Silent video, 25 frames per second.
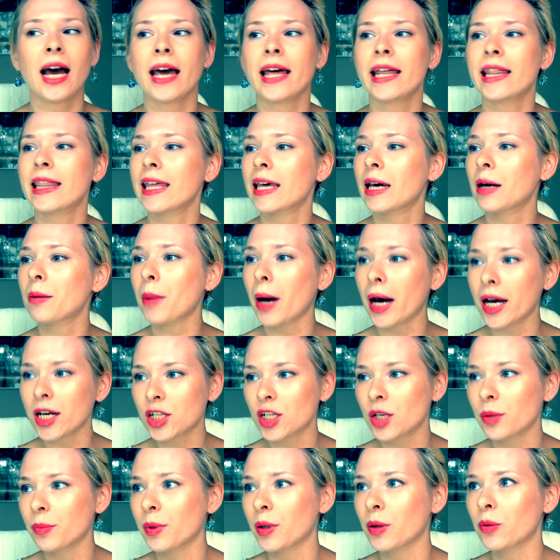I think my
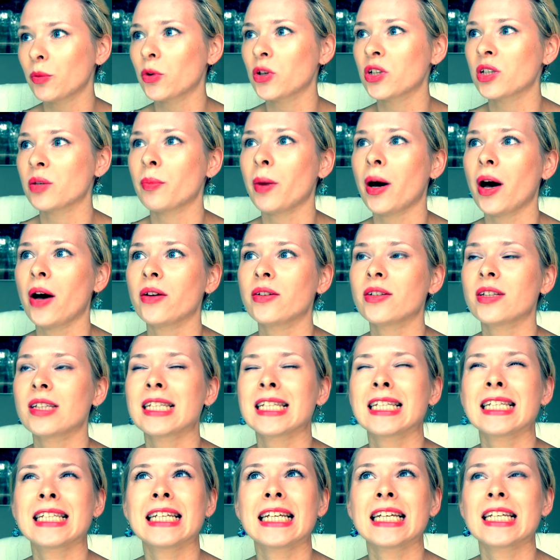shipping was about
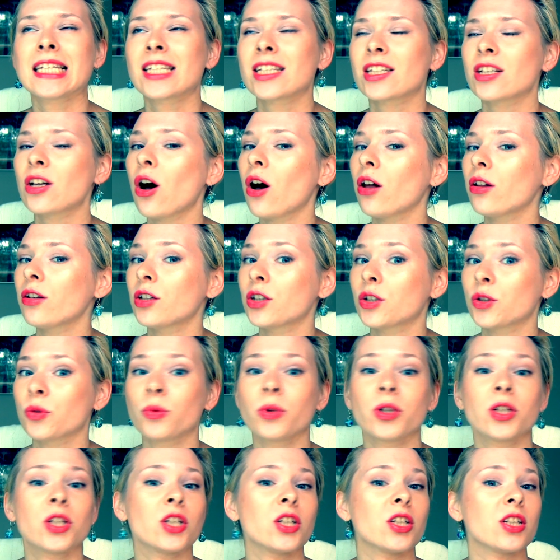$6,
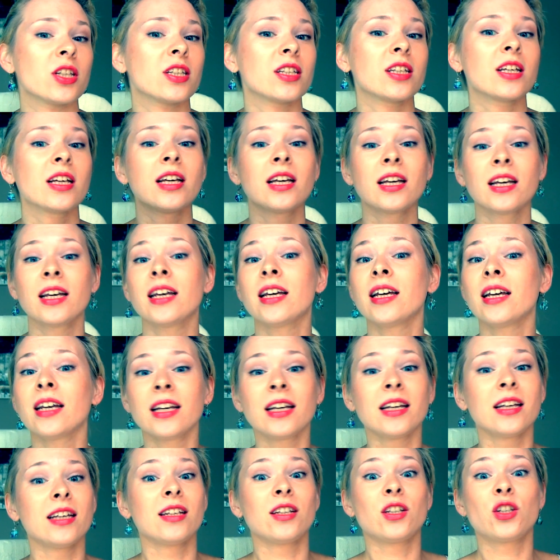which is
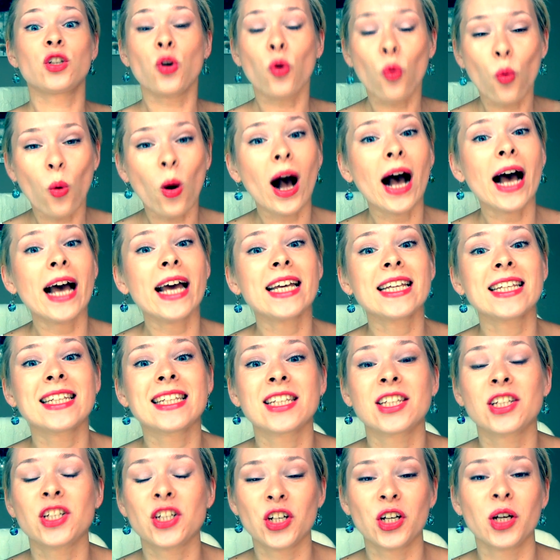
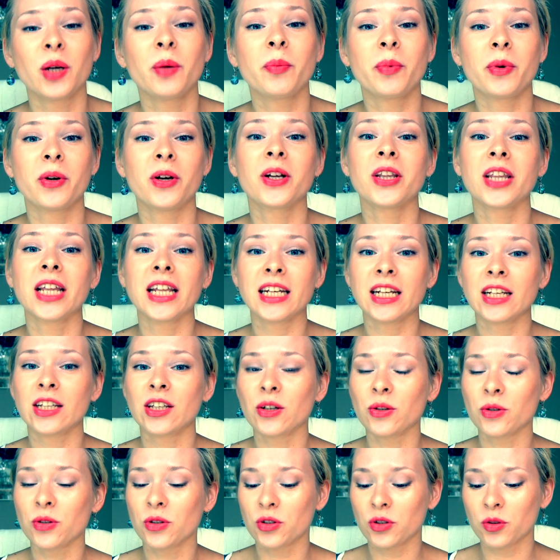twice cheaper than
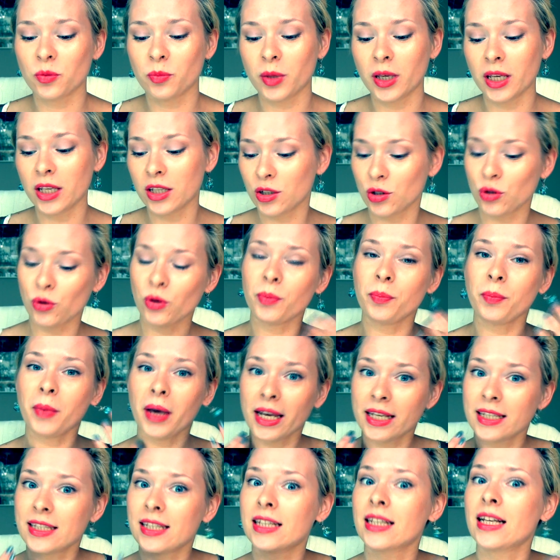it used to be, so it
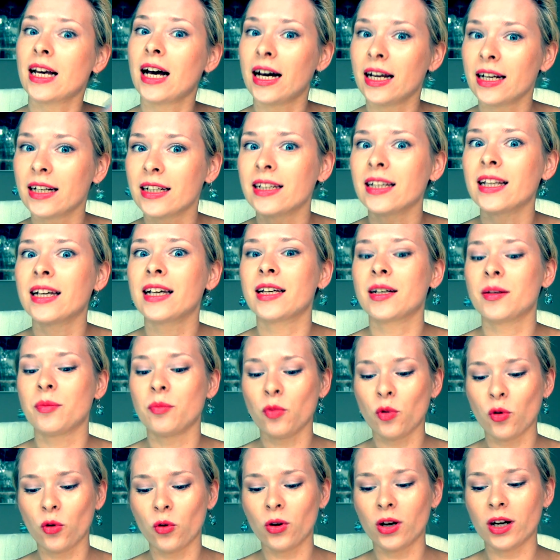makes it kind of like
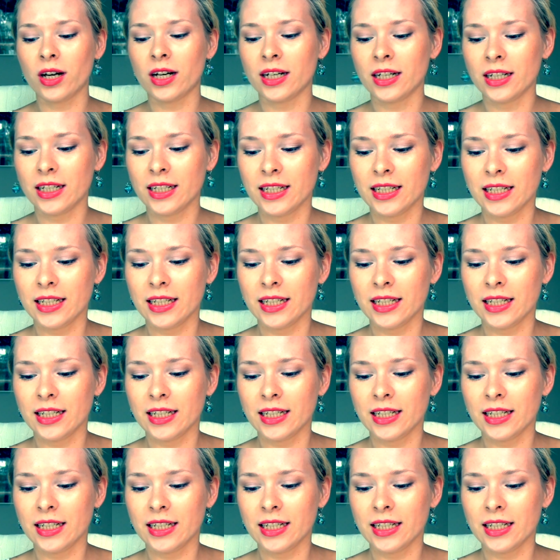more